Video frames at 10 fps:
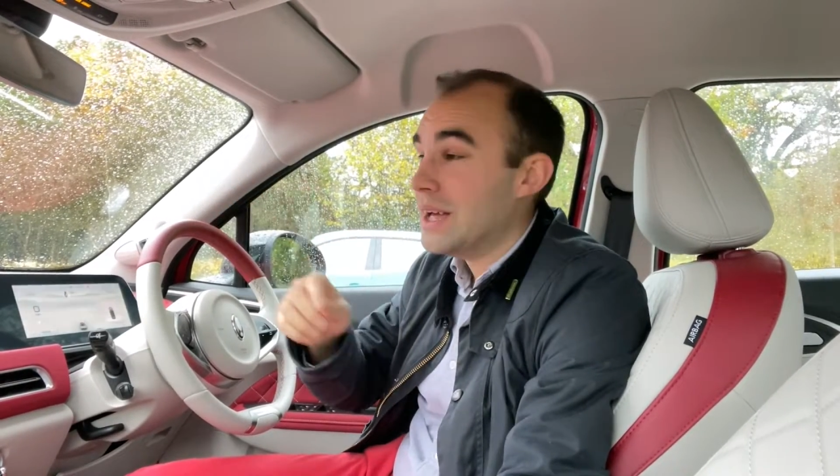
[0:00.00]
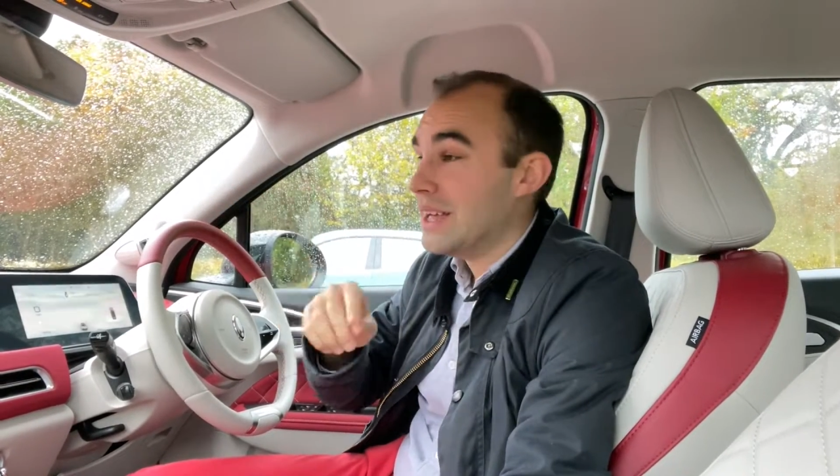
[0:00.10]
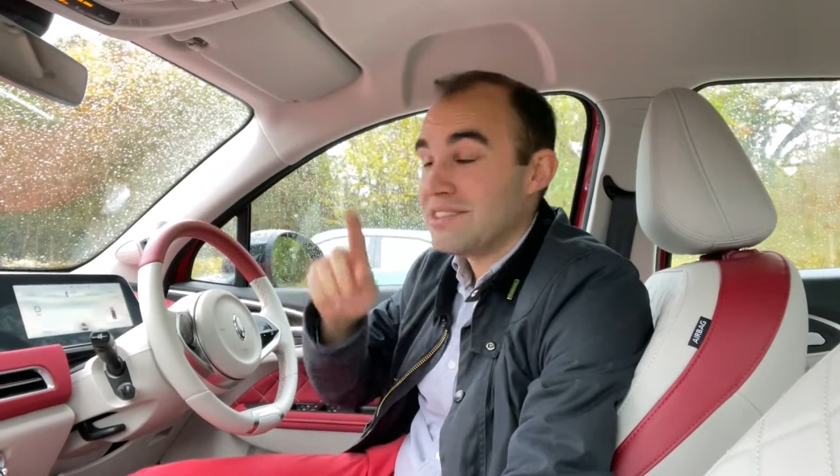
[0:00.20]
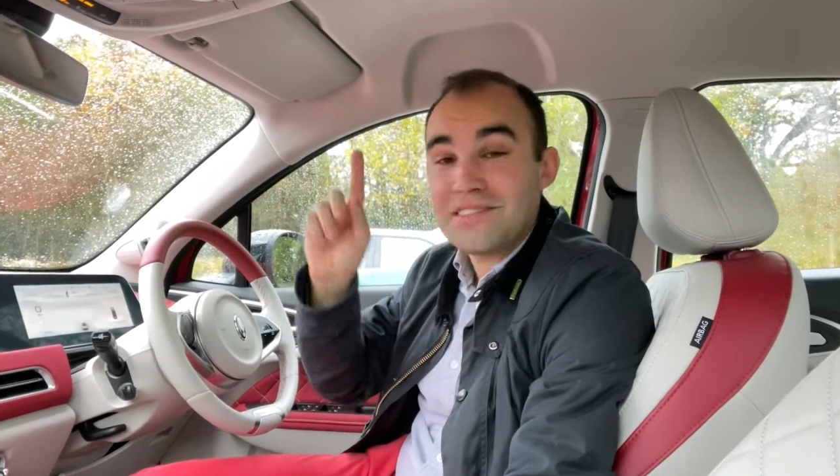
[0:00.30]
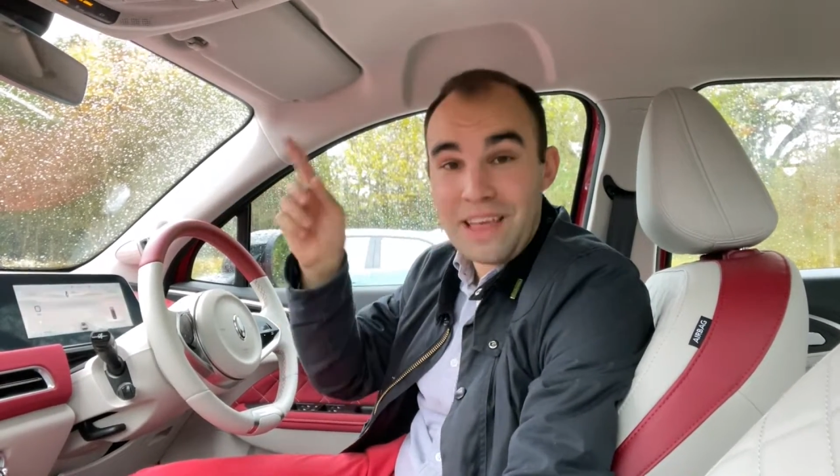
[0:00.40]

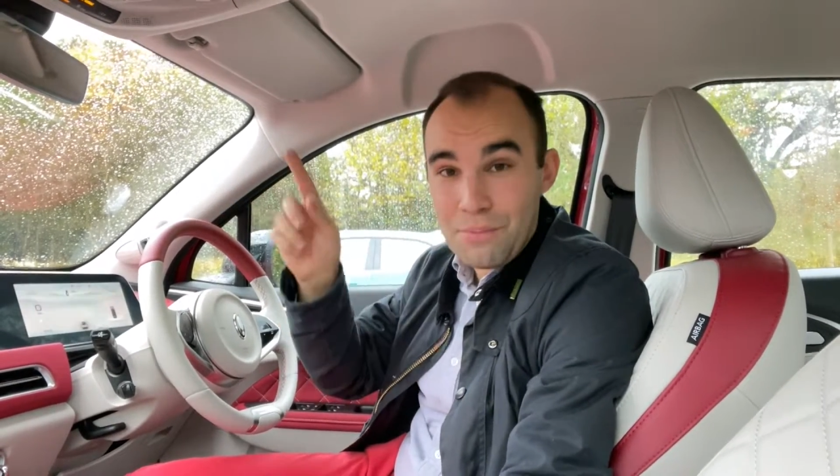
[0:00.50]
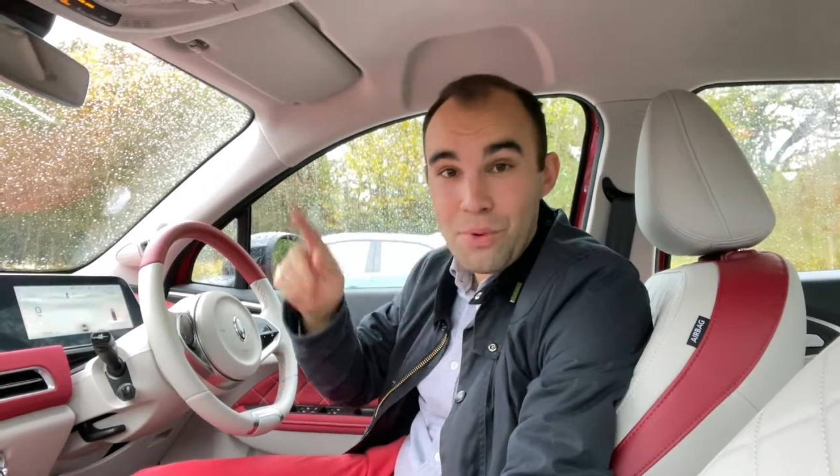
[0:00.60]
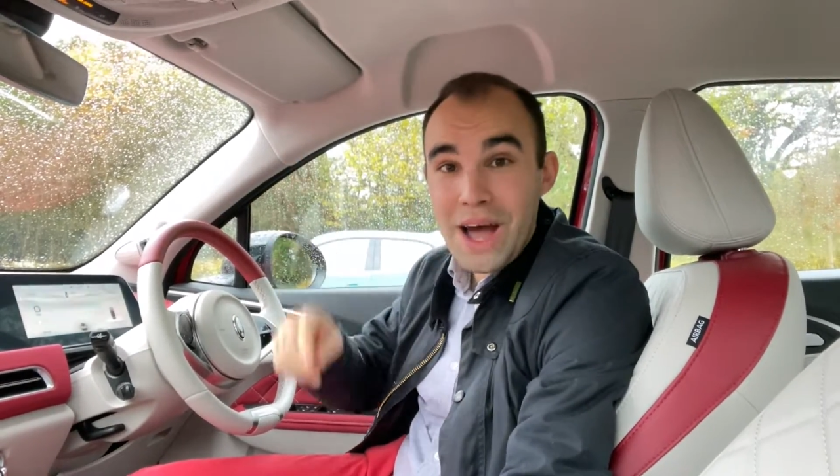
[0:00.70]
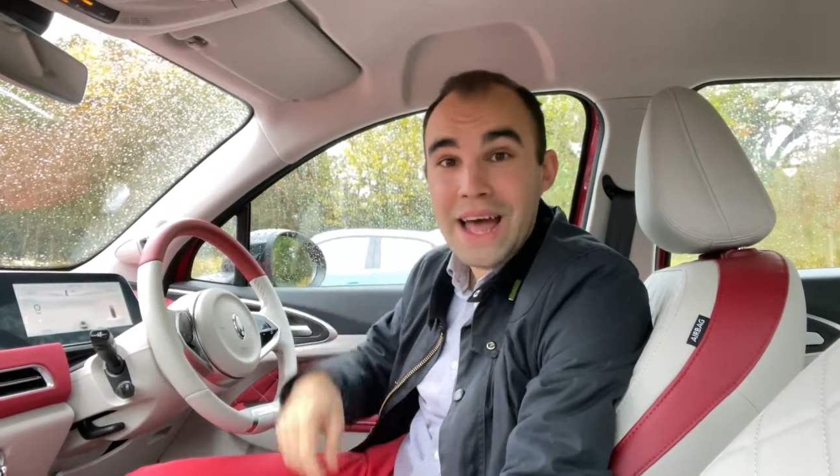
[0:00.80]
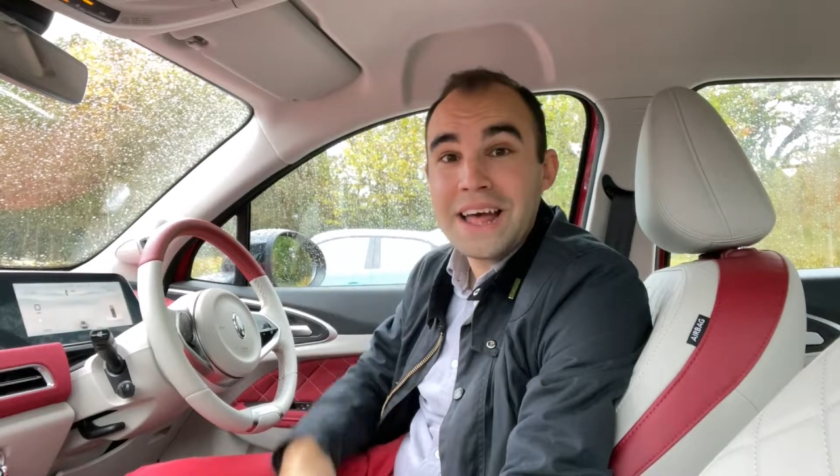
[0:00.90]

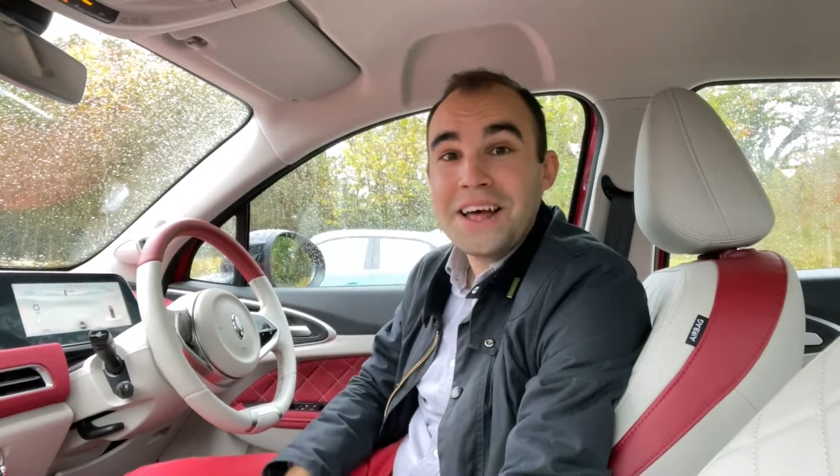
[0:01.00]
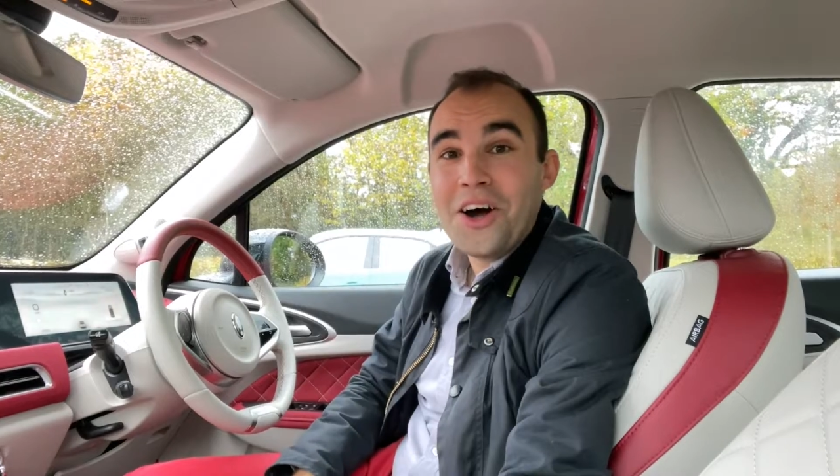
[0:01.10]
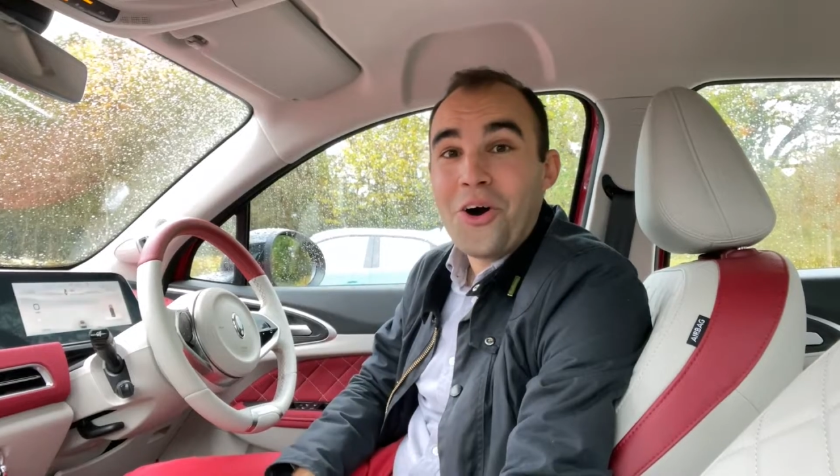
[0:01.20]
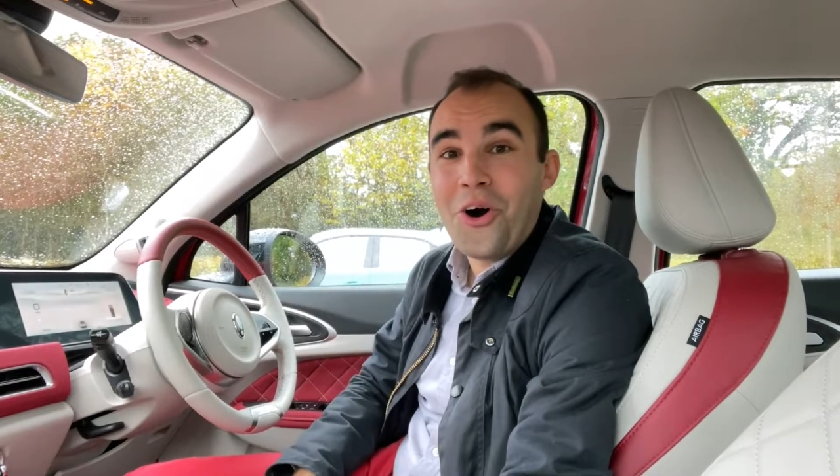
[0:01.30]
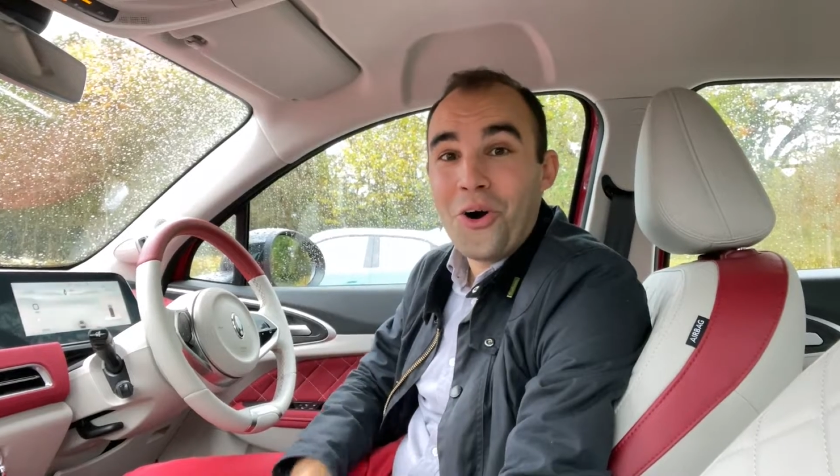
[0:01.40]
Somewhere
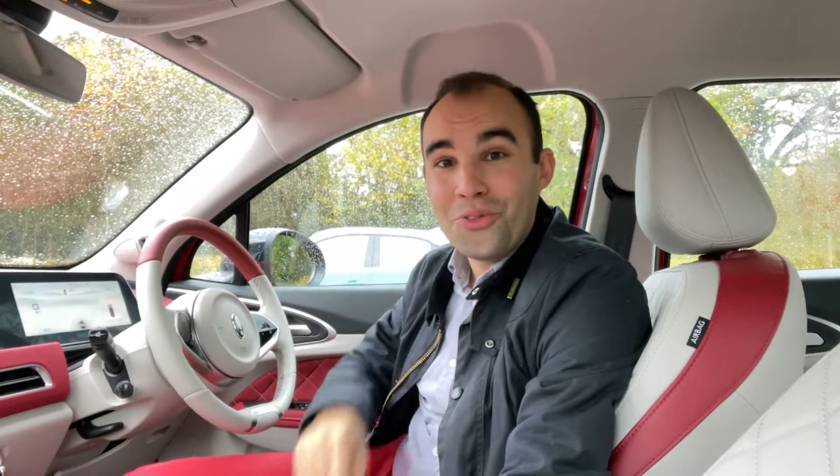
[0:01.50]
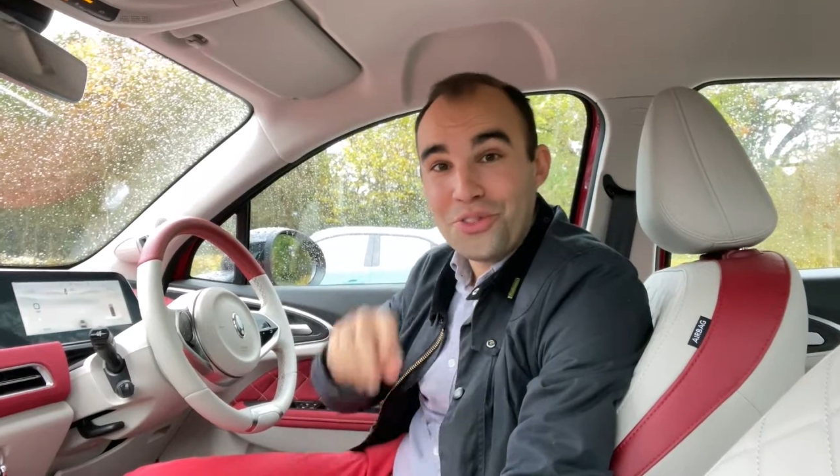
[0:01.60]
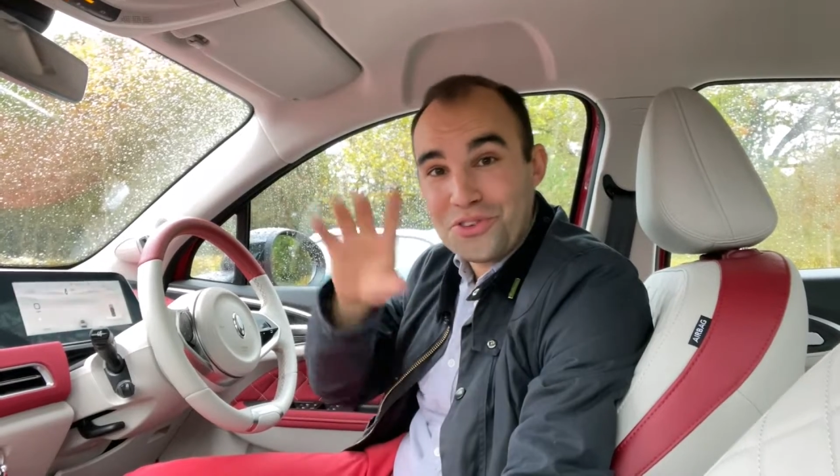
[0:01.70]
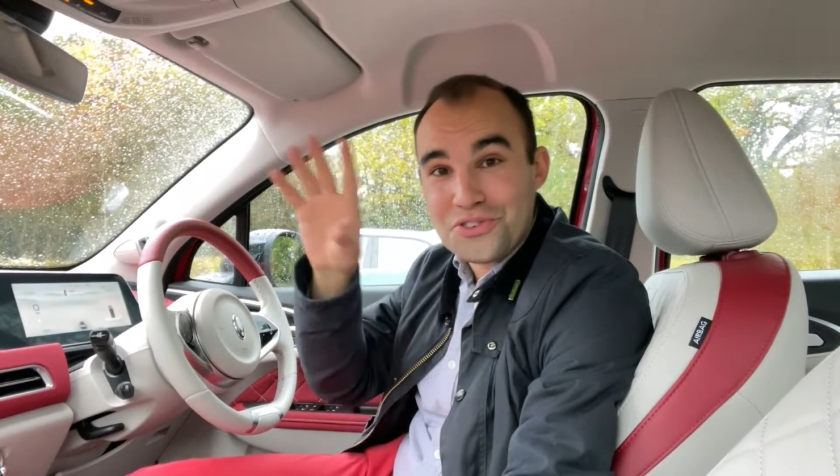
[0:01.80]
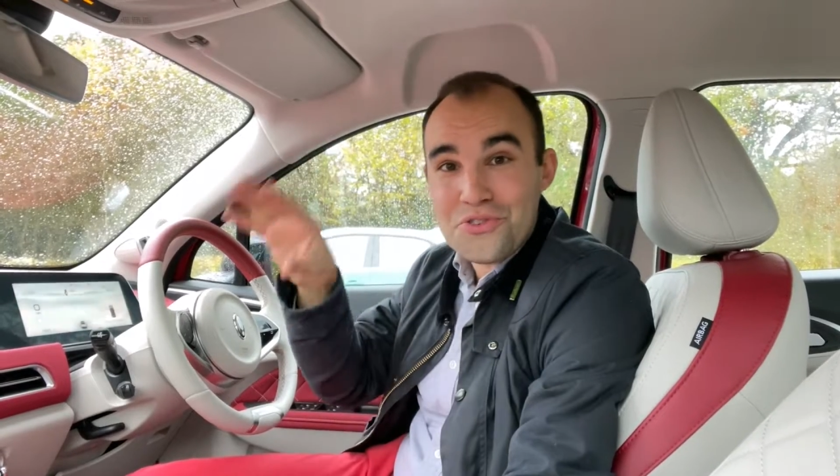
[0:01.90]
on
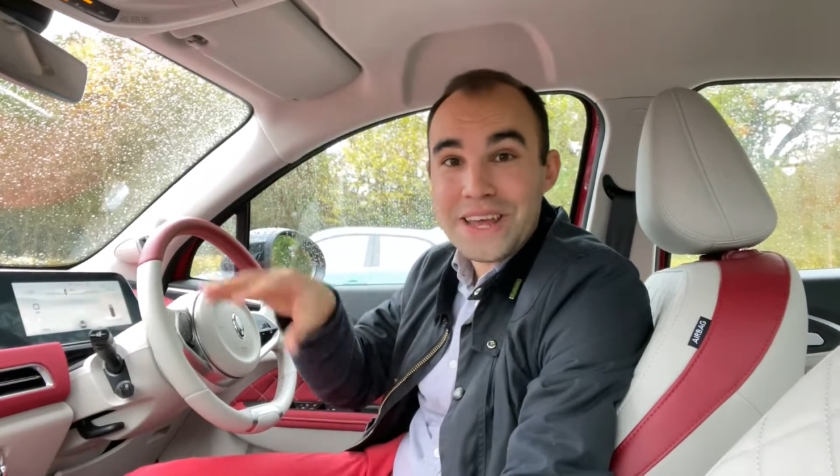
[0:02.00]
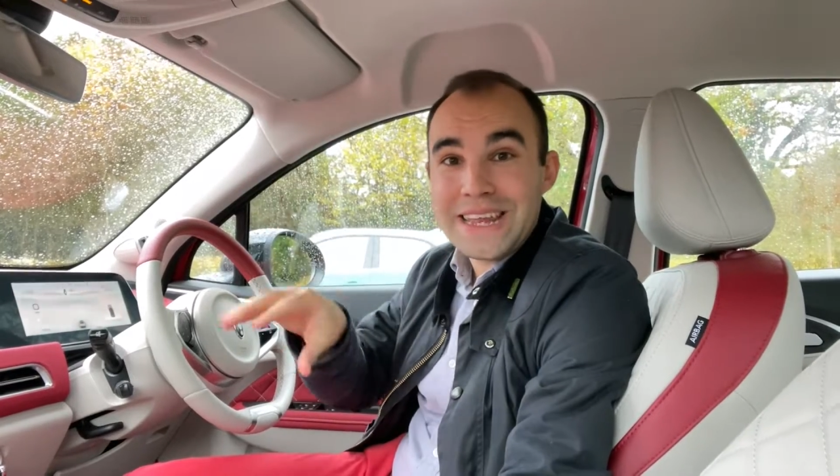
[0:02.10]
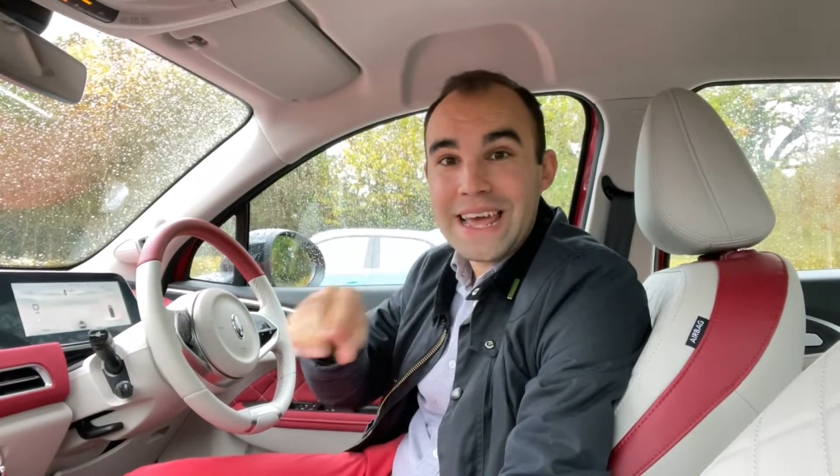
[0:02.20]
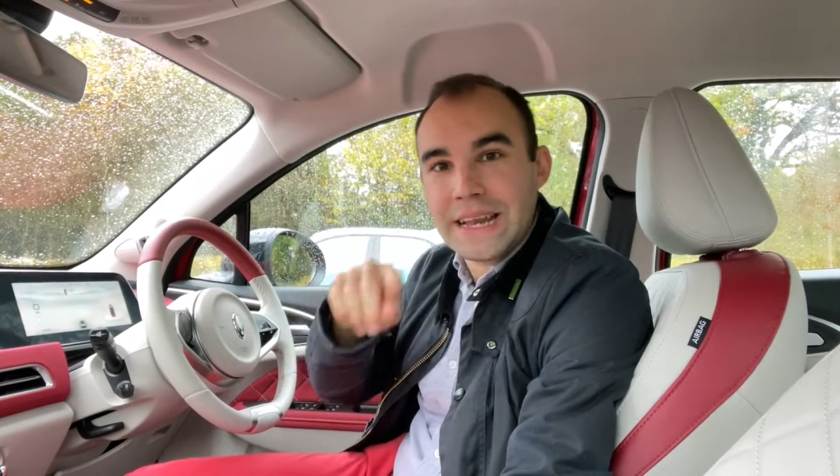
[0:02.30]
the screen here,